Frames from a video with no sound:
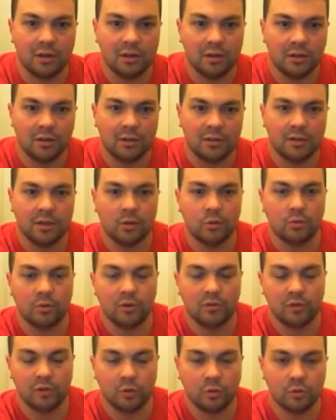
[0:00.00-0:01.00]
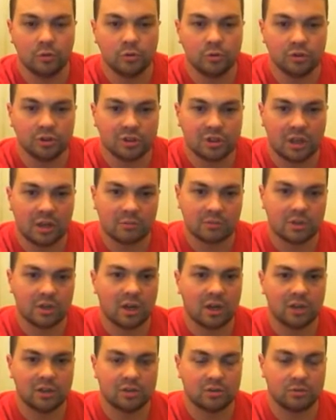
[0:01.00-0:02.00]
Now, if you don't use
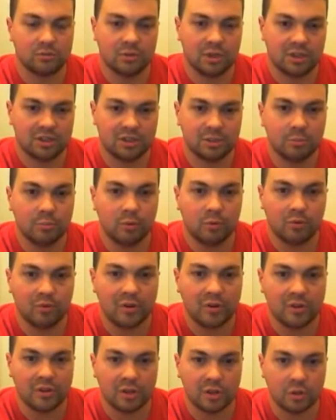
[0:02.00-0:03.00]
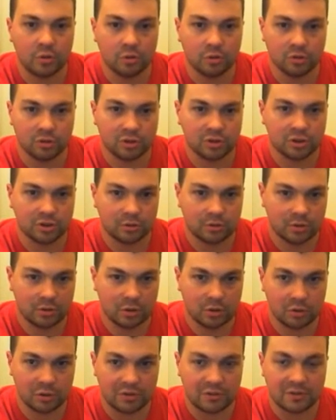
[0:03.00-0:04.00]
Snapchat, it's a simple thing to use. You
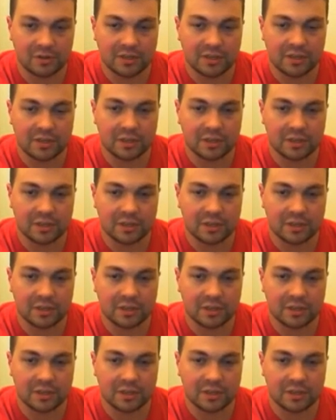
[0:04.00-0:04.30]
don't even need to